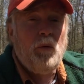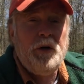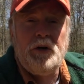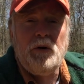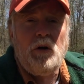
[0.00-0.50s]

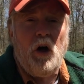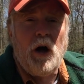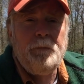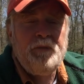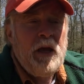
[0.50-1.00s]
winter
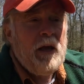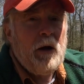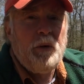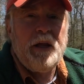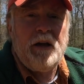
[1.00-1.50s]
long.
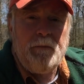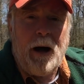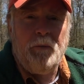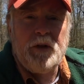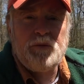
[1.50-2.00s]
And when they come
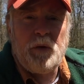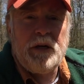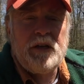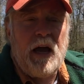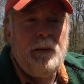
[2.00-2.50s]
out in the
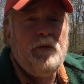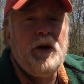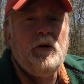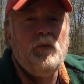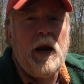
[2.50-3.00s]
springtime,
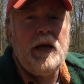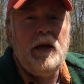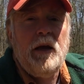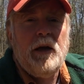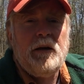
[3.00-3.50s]
they're
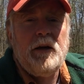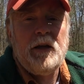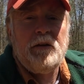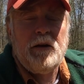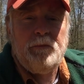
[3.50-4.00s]
ready to get to the